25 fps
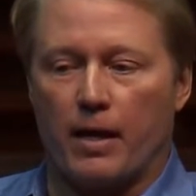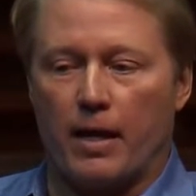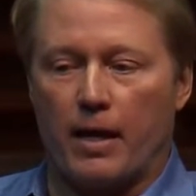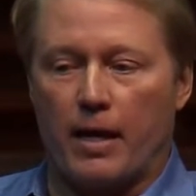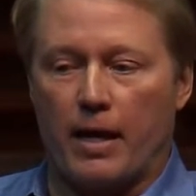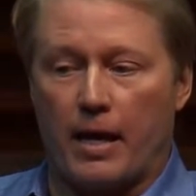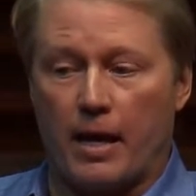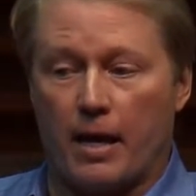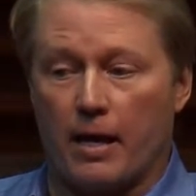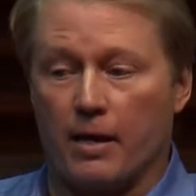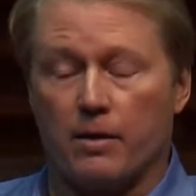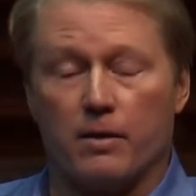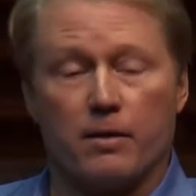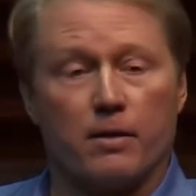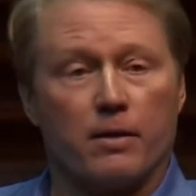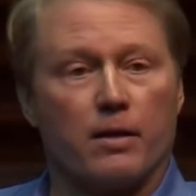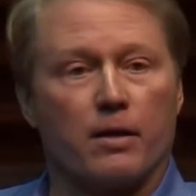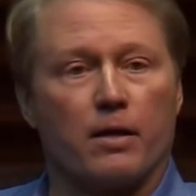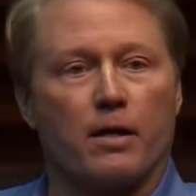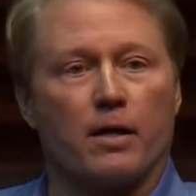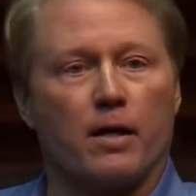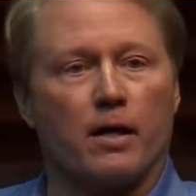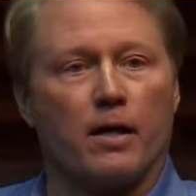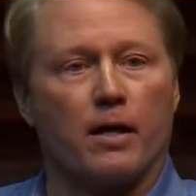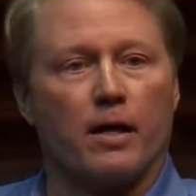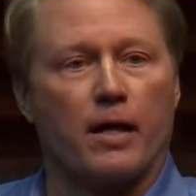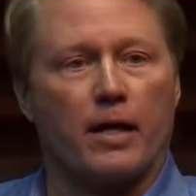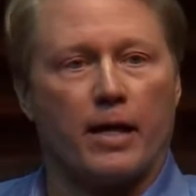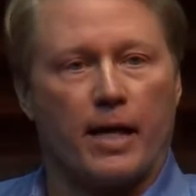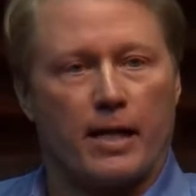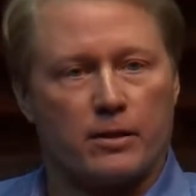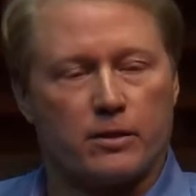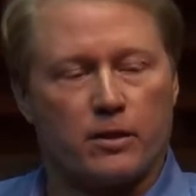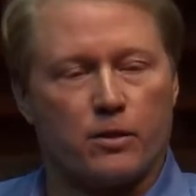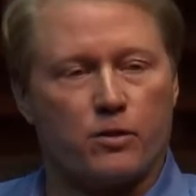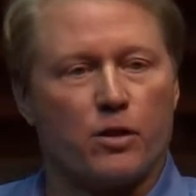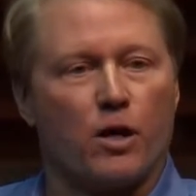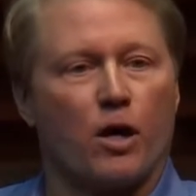and, uh, and I
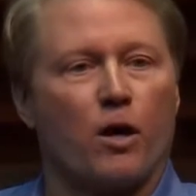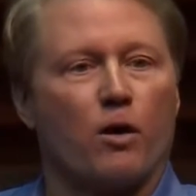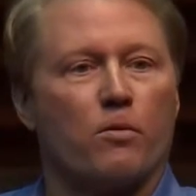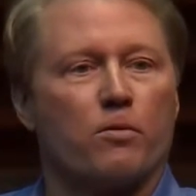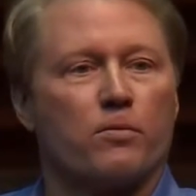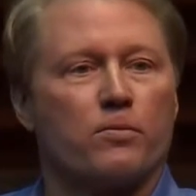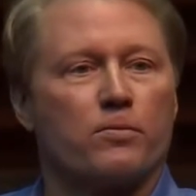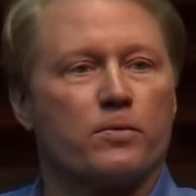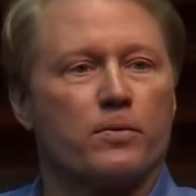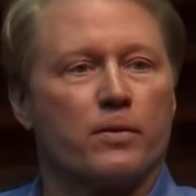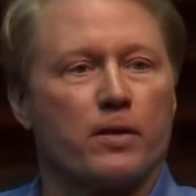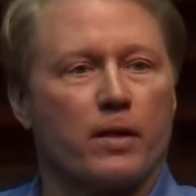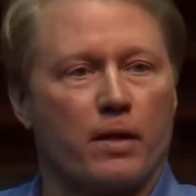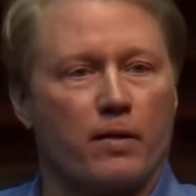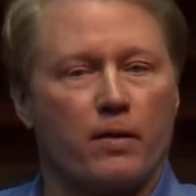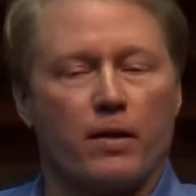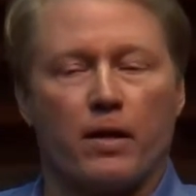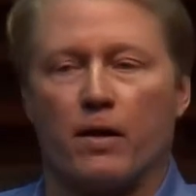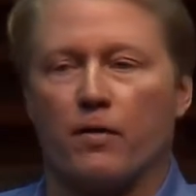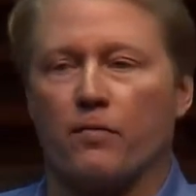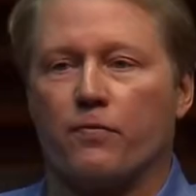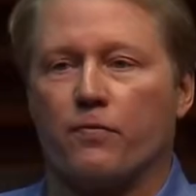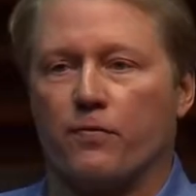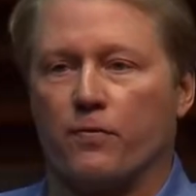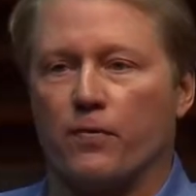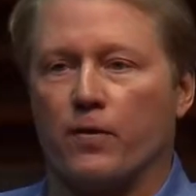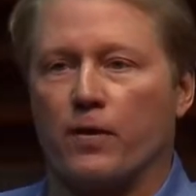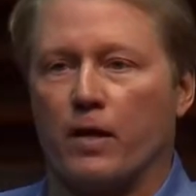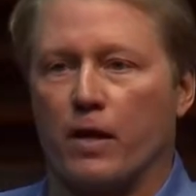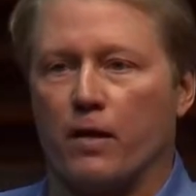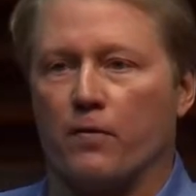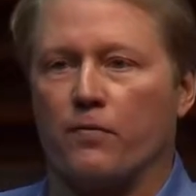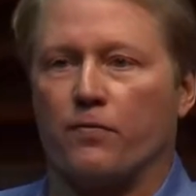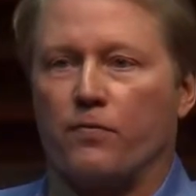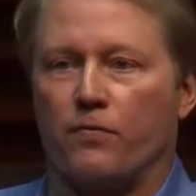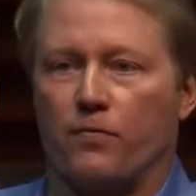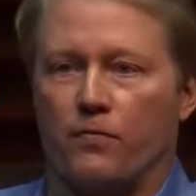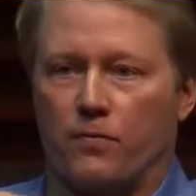said, no. If,
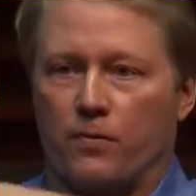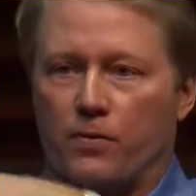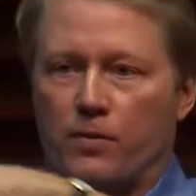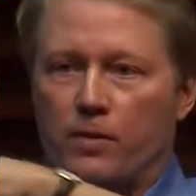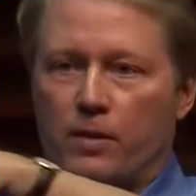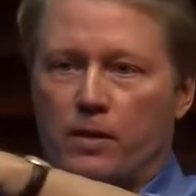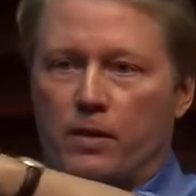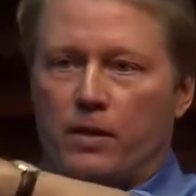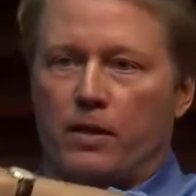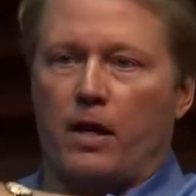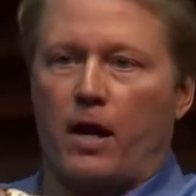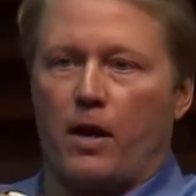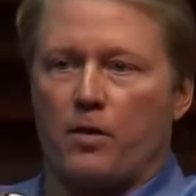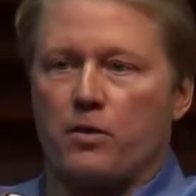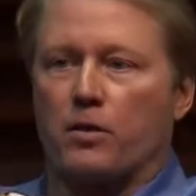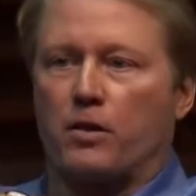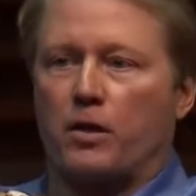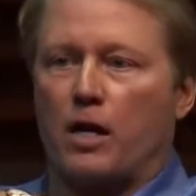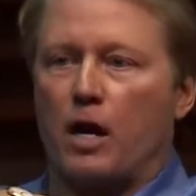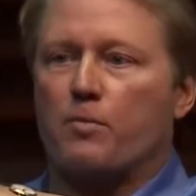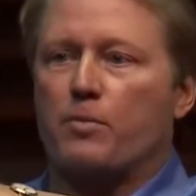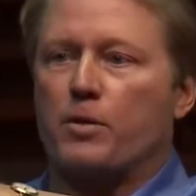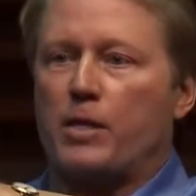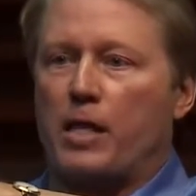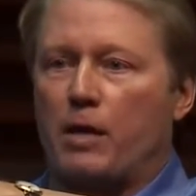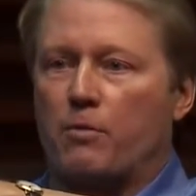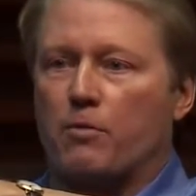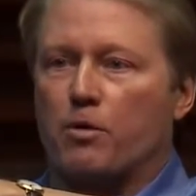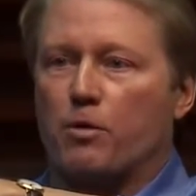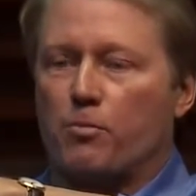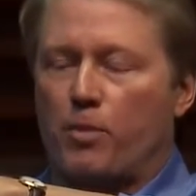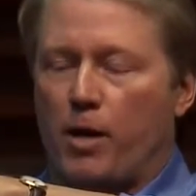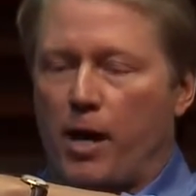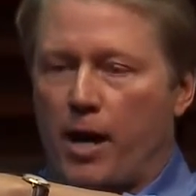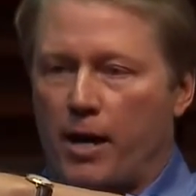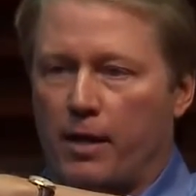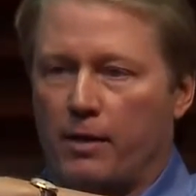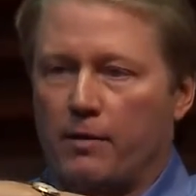if the other company that we're
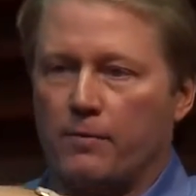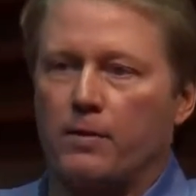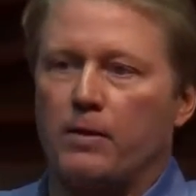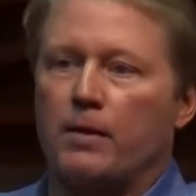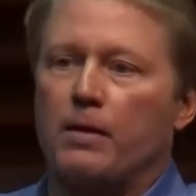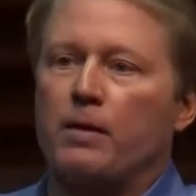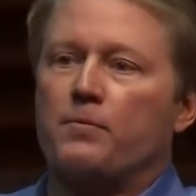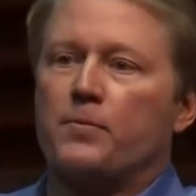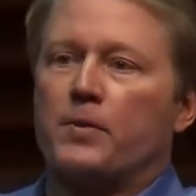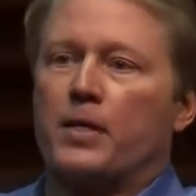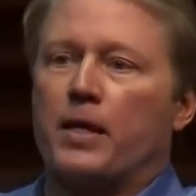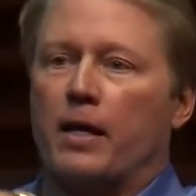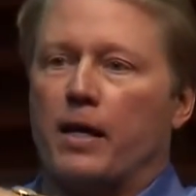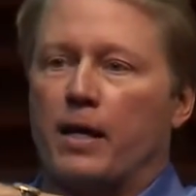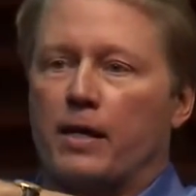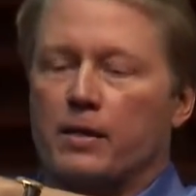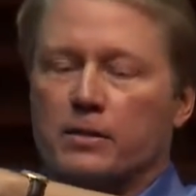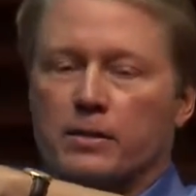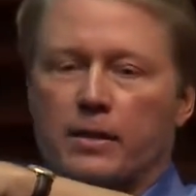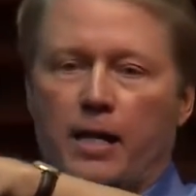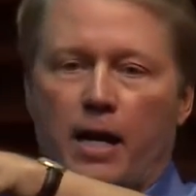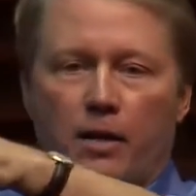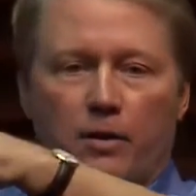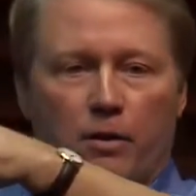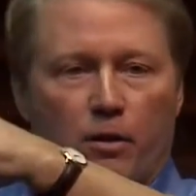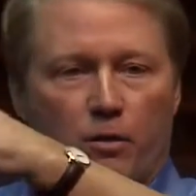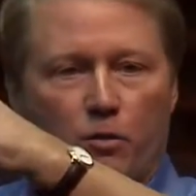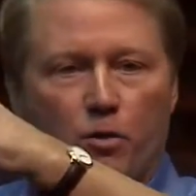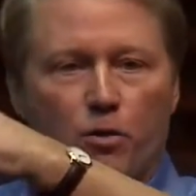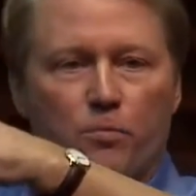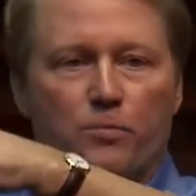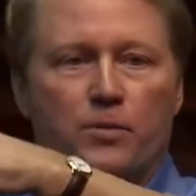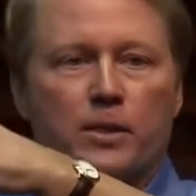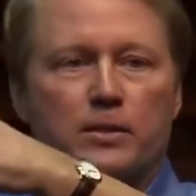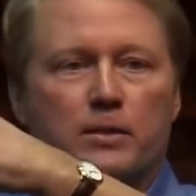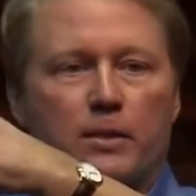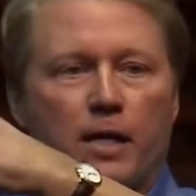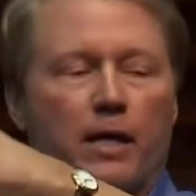buying has got a group
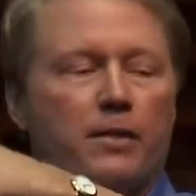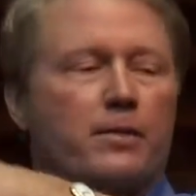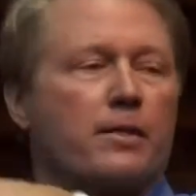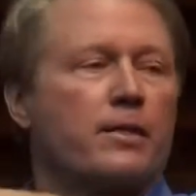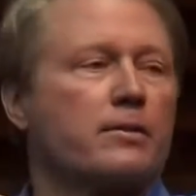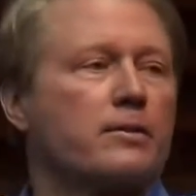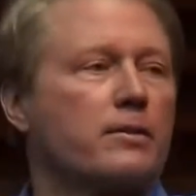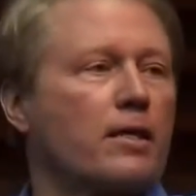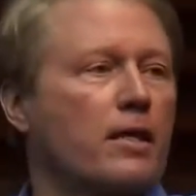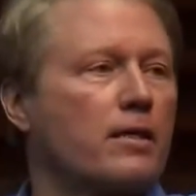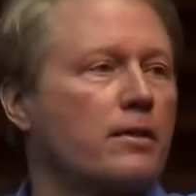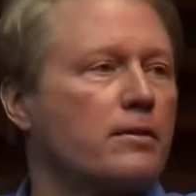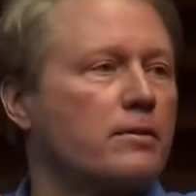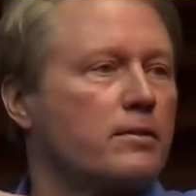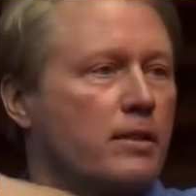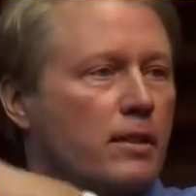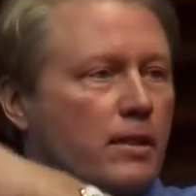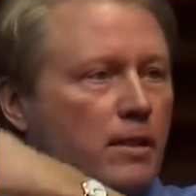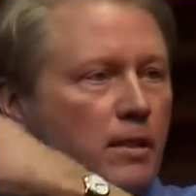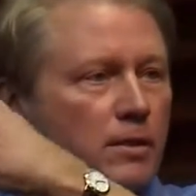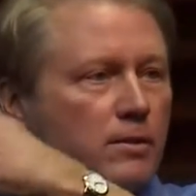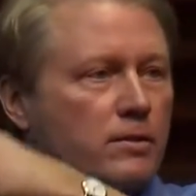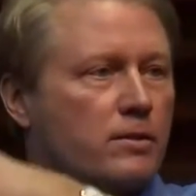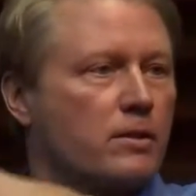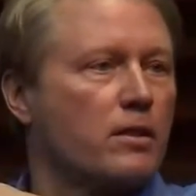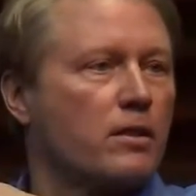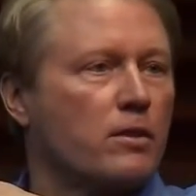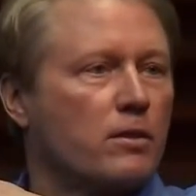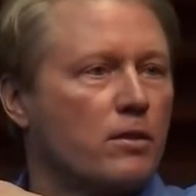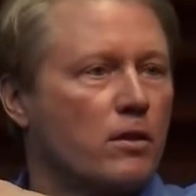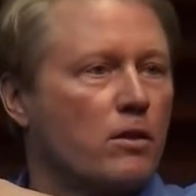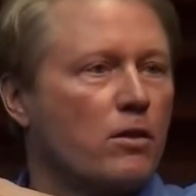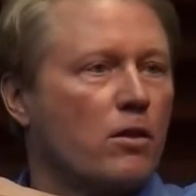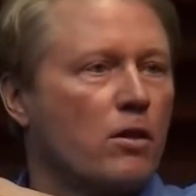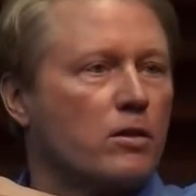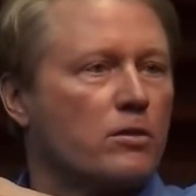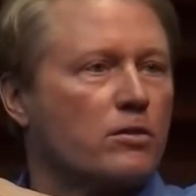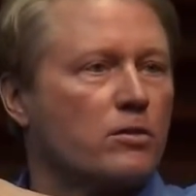that's on the ascendancy that is the clear
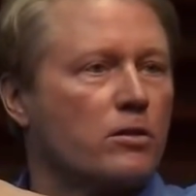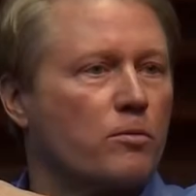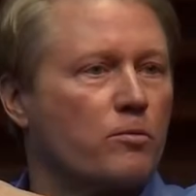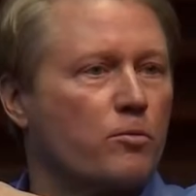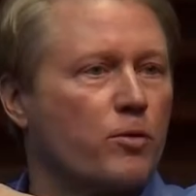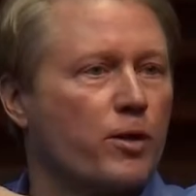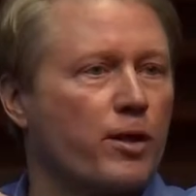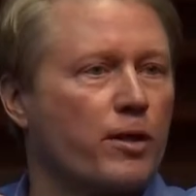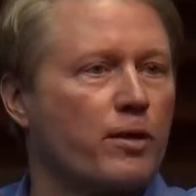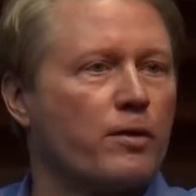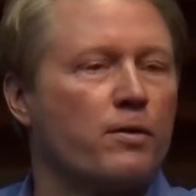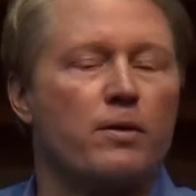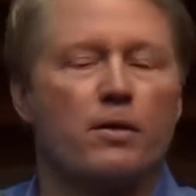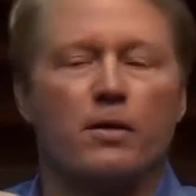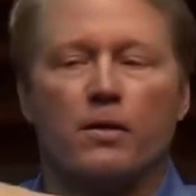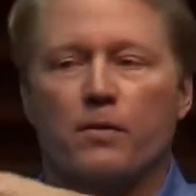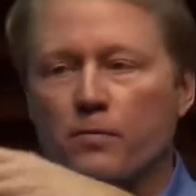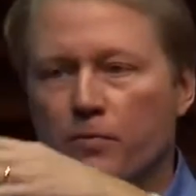long term winner,